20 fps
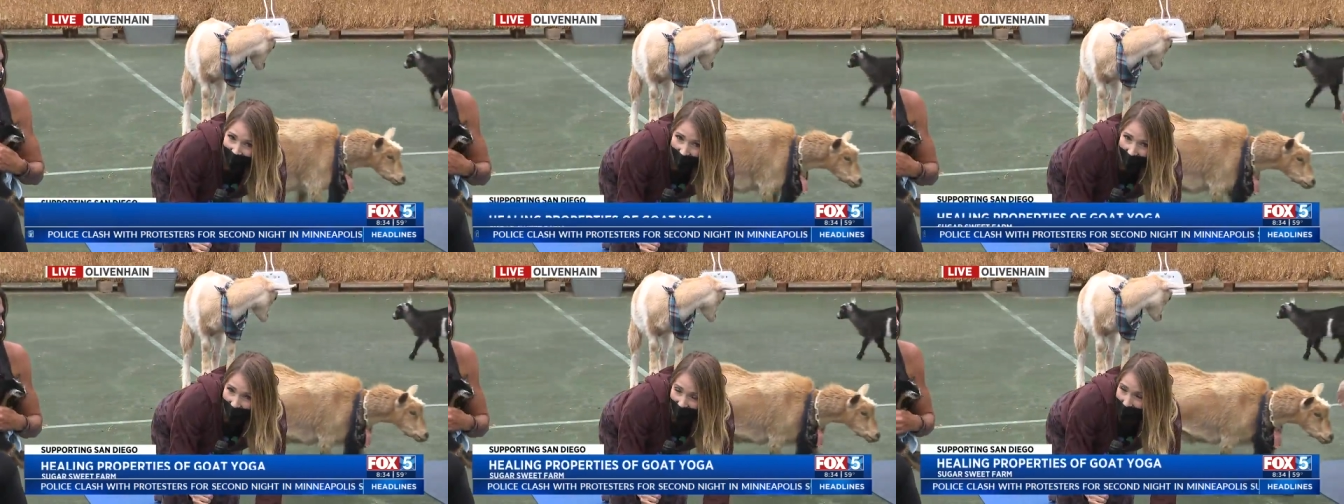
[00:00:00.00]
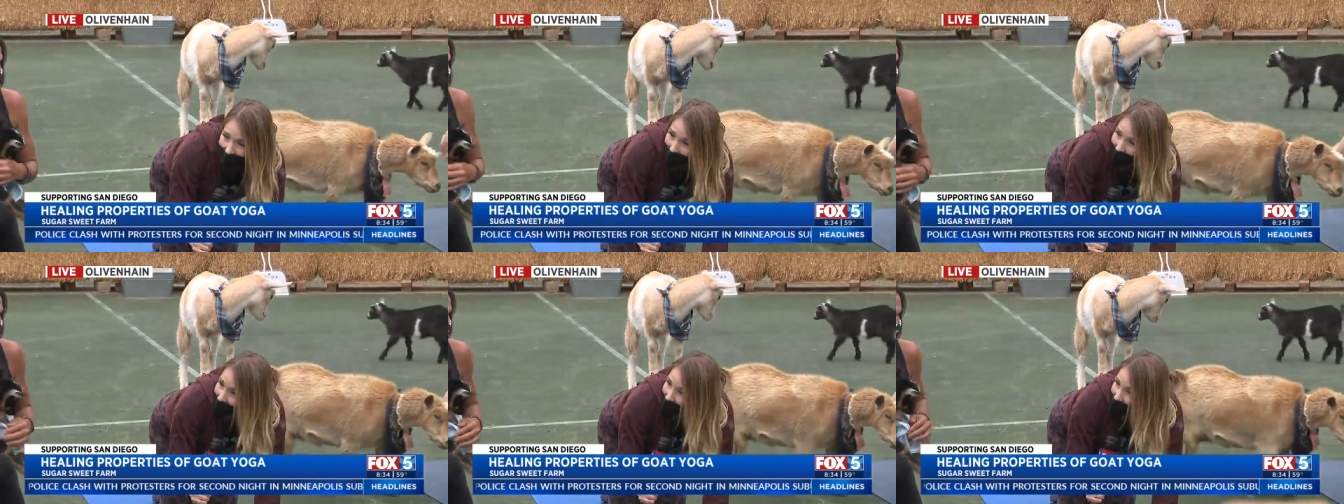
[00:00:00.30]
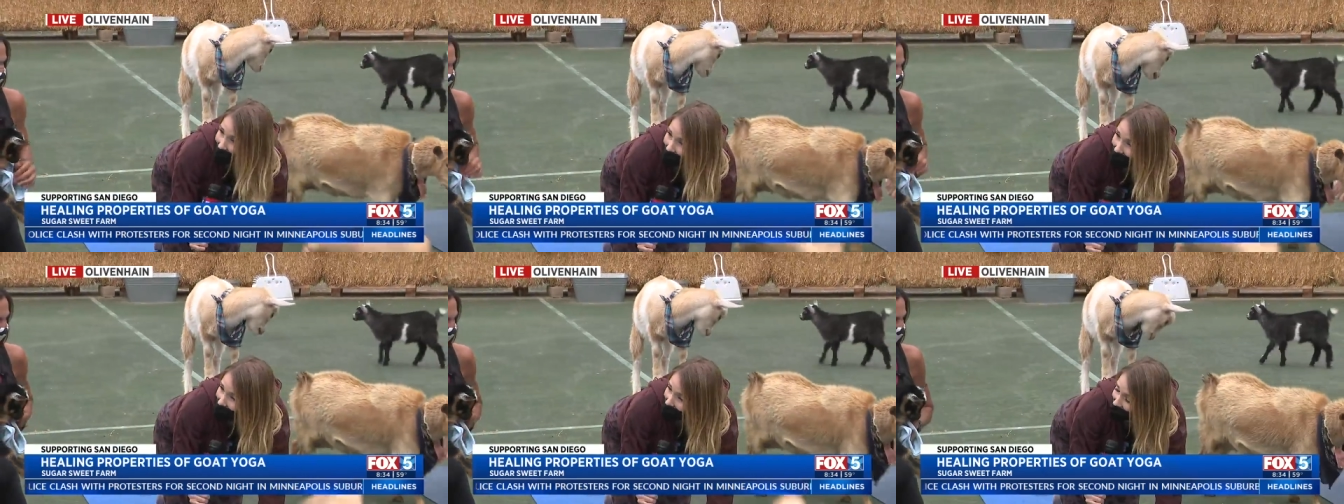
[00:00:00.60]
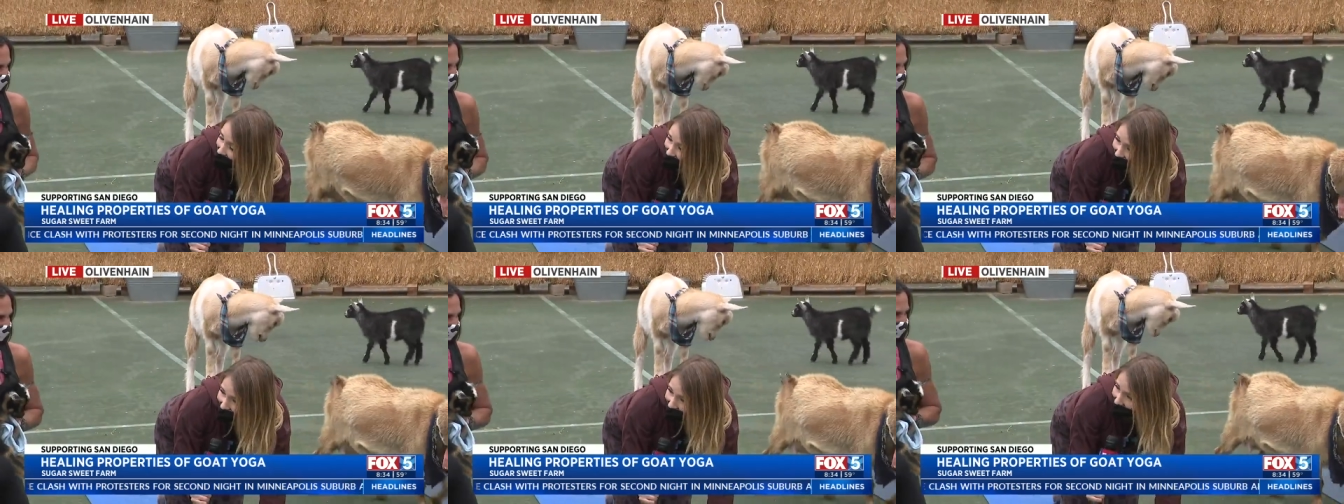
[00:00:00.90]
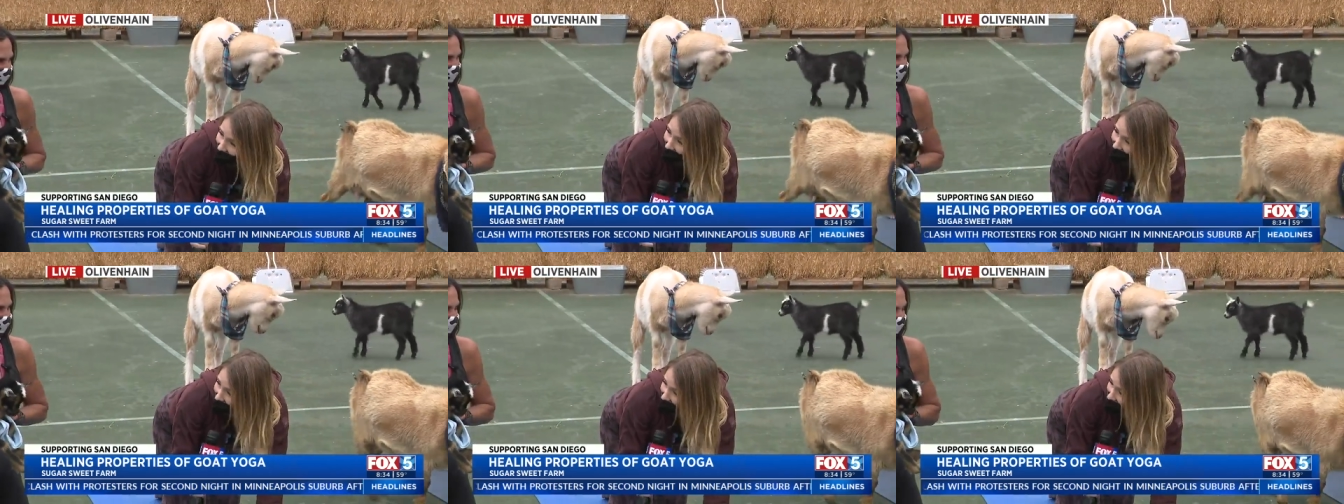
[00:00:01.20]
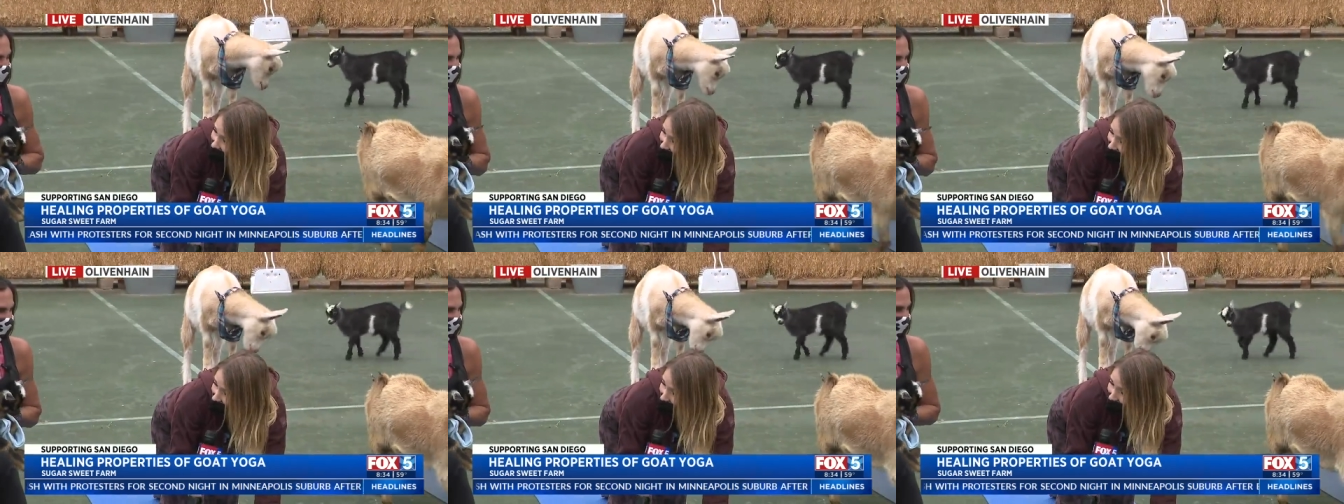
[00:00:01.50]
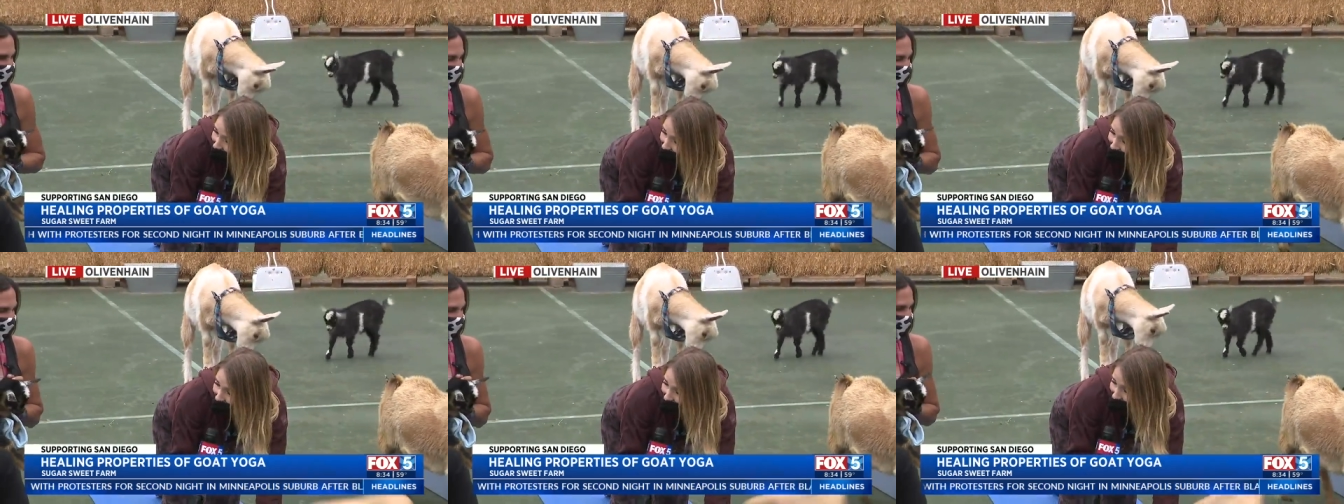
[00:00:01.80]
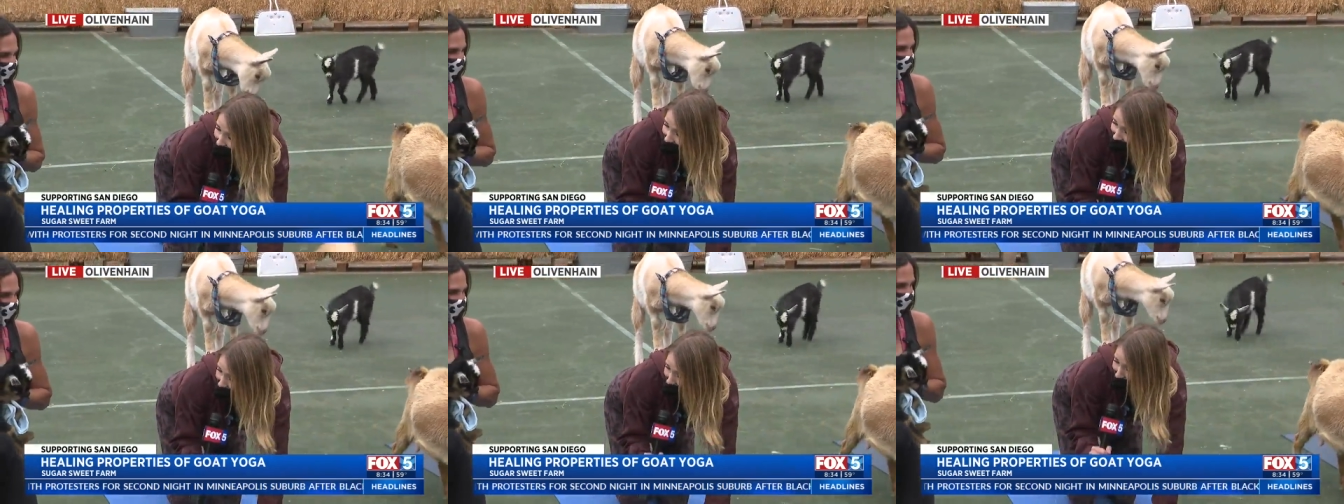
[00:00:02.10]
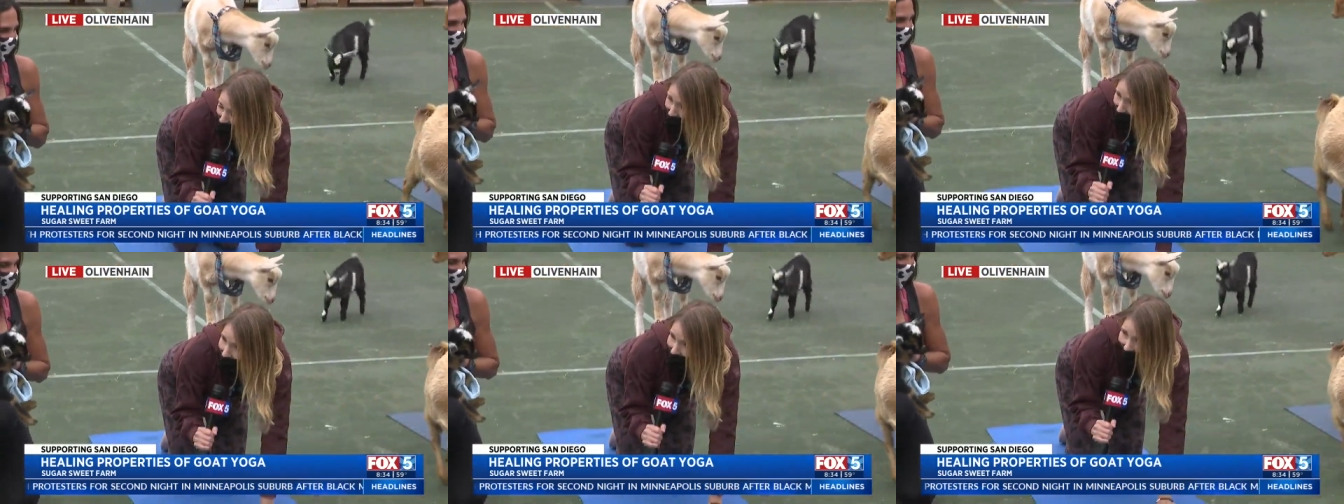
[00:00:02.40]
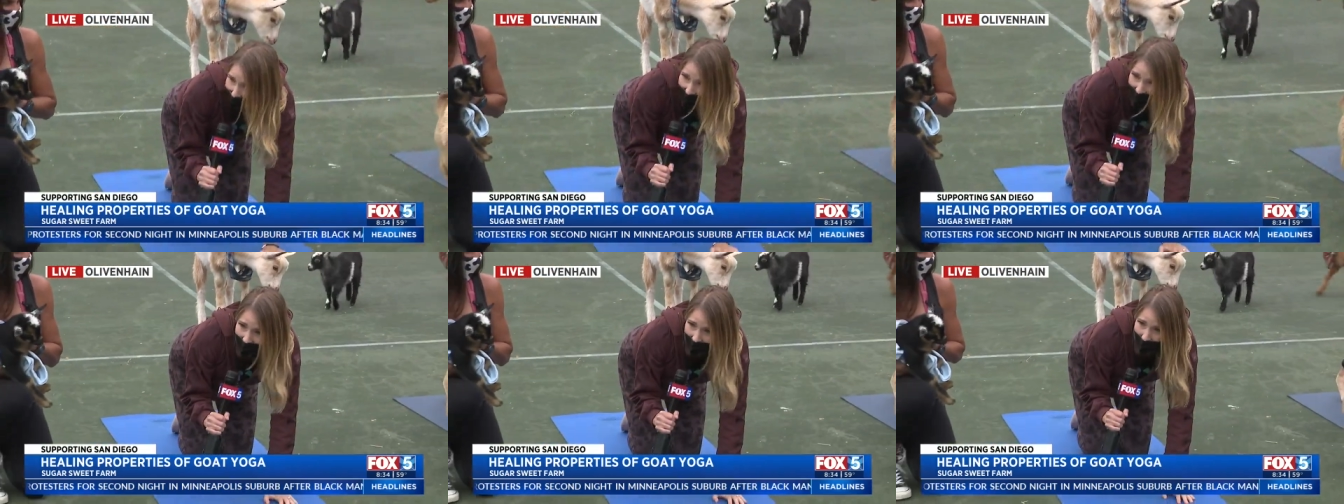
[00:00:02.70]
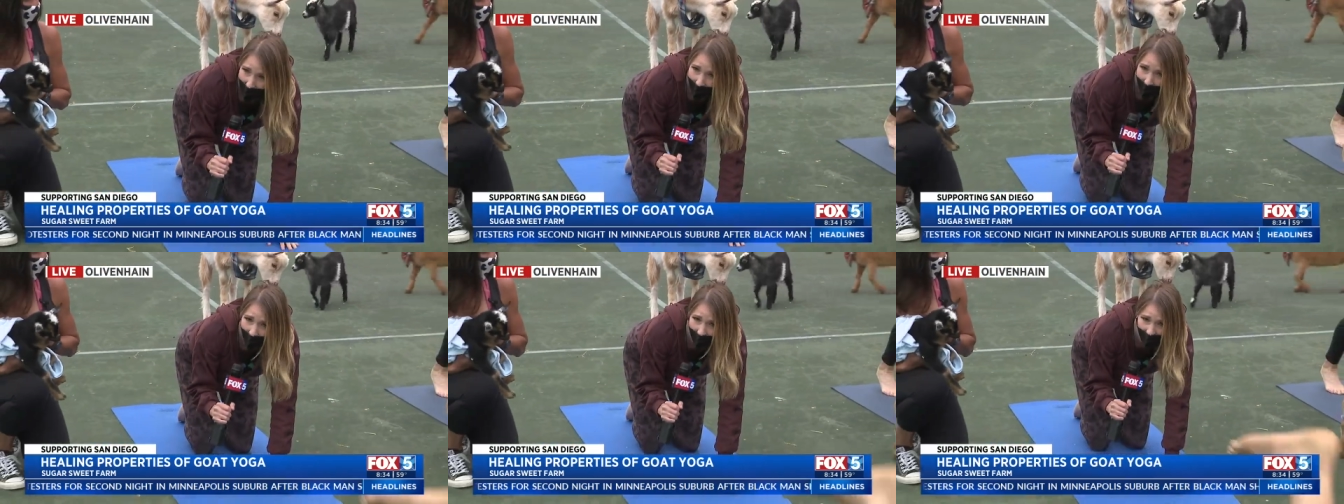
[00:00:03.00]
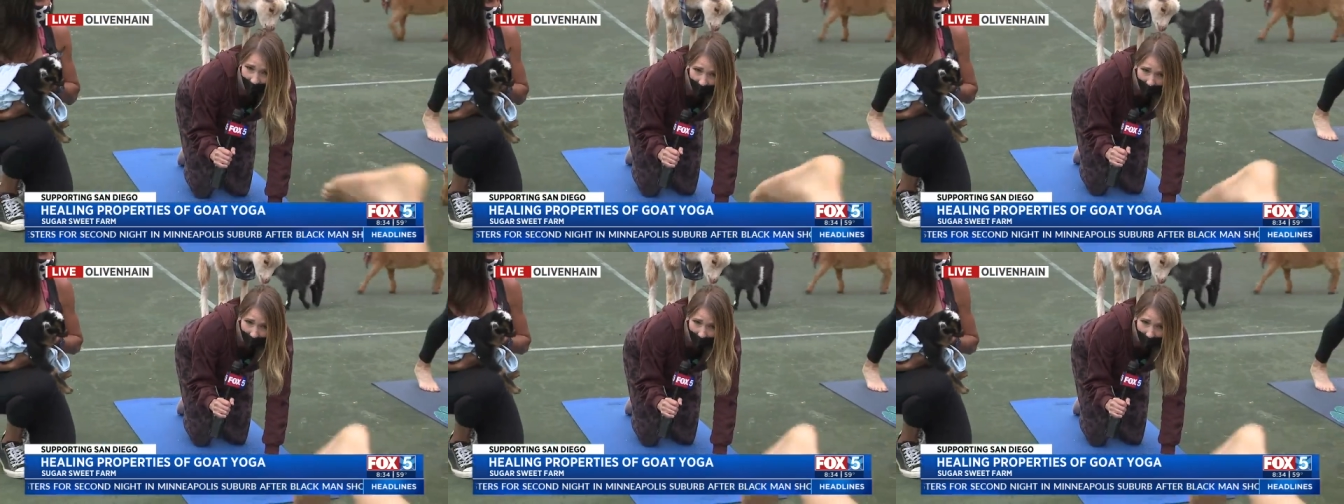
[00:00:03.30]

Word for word: talked me into doing this silly thing, which is actually really